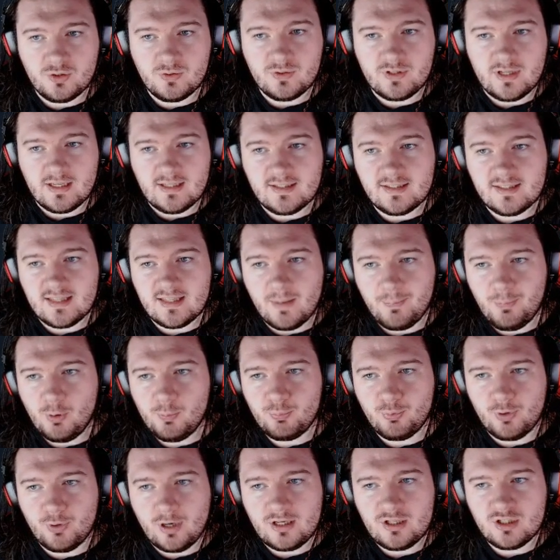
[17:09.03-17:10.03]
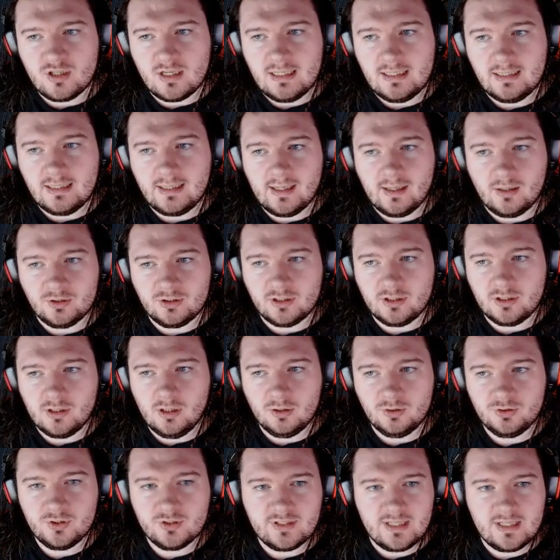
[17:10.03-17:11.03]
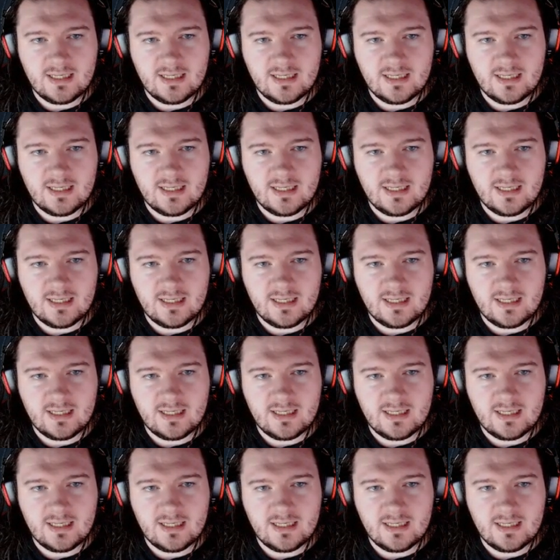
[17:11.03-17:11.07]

a separate branch in Celtic cultures,